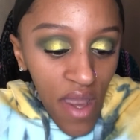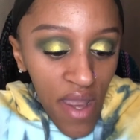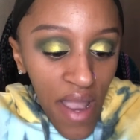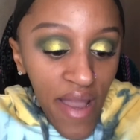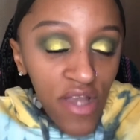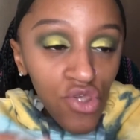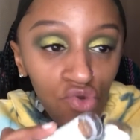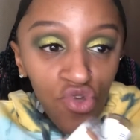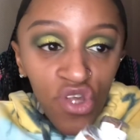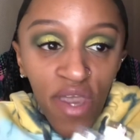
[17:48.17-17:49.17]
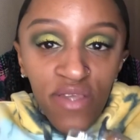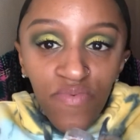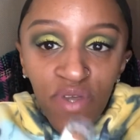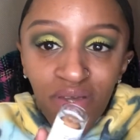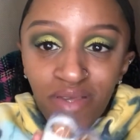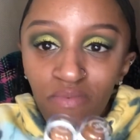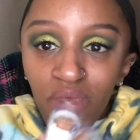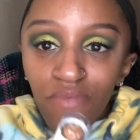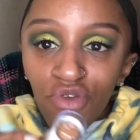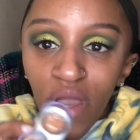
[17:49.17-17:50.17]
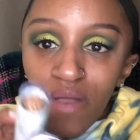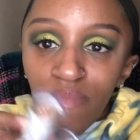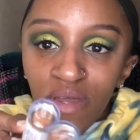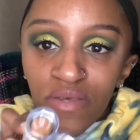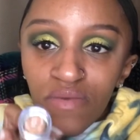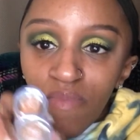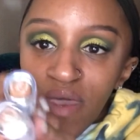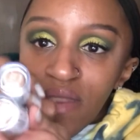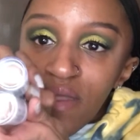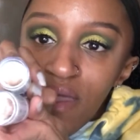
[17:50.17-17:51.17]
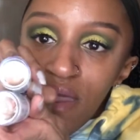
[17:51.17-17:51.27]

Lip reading: And I got 2 shades because sometimes you got to mix them in.